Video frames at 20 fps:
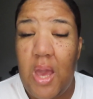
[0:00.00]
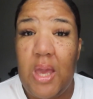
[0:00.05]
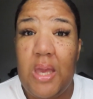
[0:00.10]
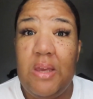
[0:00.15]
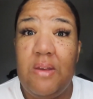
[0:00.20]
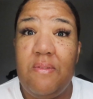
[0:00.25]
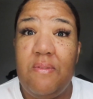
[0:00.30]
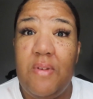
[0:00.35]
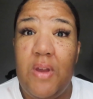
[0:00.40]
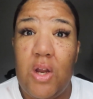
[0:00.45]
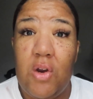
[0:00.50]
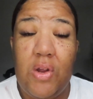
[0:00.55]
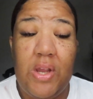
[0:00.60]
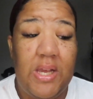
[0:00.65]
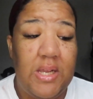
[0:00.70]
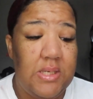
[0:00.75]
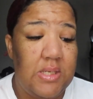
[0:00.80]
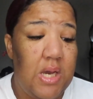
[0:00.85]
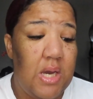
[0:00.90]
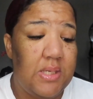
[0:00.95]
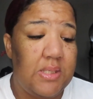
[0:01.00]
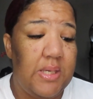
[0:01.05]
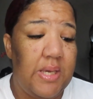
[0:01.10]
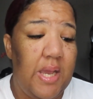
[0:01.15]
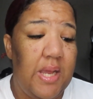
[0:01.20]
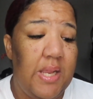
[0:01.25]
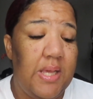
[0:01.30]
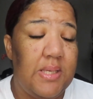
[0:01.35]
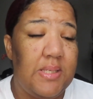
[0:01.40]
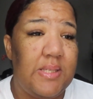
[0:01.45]
a very
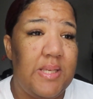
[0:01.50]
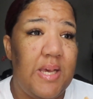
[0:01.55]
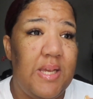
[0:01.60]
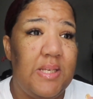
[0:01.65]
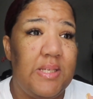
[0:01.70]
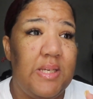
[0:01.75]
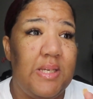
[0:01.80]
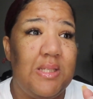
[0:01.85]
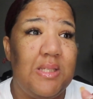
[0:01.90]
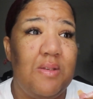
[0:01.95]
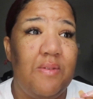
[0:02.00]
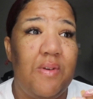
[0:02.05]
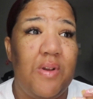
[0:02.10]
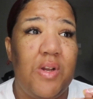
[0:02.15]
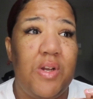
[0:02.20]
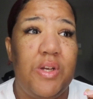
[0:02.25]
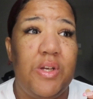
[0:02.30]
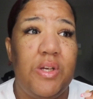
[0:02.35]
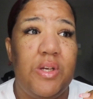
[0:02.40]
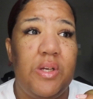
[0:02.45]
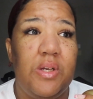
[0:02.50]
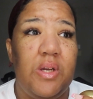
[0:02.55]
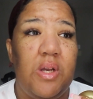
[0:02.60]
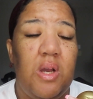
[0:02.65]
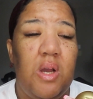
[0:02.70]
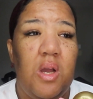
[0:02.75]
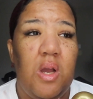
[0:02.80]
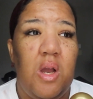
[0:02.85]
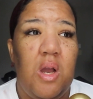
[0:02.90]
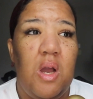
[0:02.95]
intoxicating scent it's a very
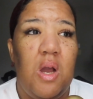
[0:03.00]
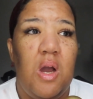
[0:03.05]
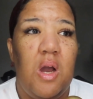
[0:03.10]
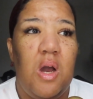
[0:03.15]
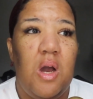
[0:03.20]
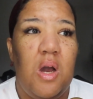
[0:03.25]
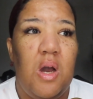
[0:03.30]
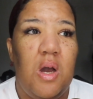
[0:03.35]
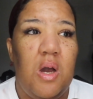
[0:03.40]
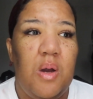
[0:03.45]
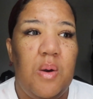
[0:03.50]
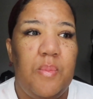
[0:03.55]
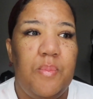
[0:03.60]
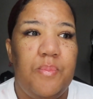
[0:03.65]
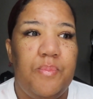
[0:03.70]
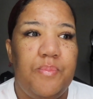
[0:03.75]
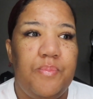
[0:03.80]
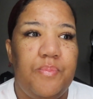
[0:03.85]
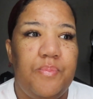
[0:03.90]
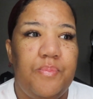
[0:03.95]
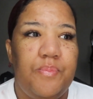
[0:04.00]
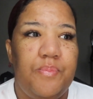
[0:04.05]
um